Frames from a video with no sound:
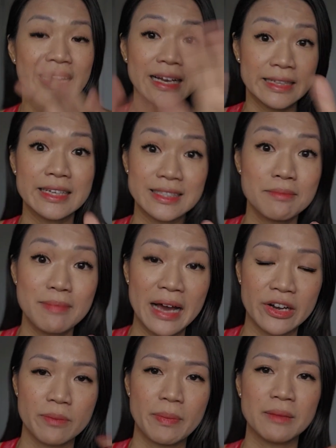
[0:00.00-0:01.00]
It doesn't
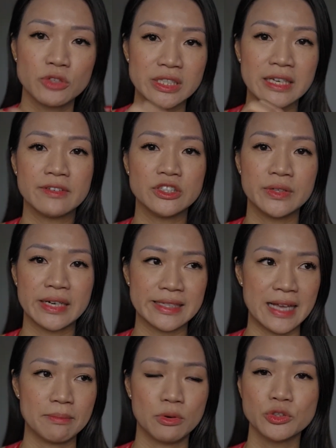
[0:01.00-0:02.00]
matter, but I'm just giving you an
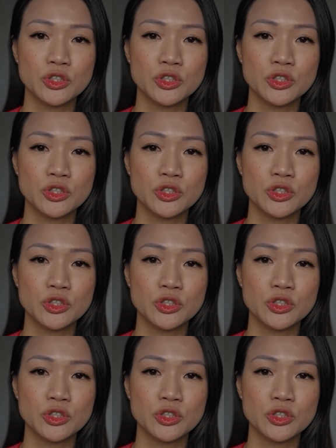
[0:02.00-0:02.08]
example.